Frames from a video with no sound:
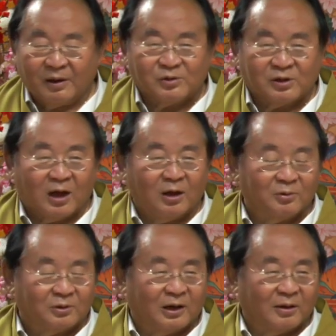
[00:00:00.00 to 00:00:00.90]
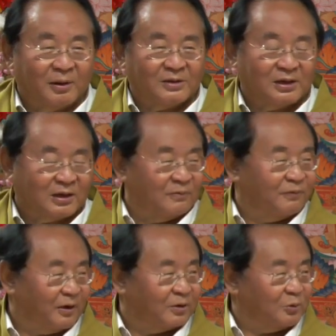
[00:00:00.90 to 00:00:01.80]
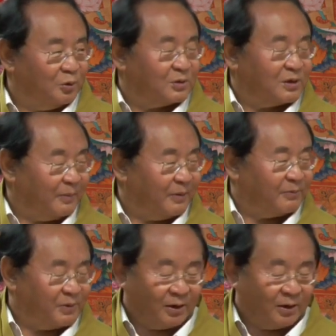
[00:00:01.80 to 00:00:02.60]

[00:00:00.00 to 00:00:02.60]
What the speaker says: childhood, like my second father, who looks at me.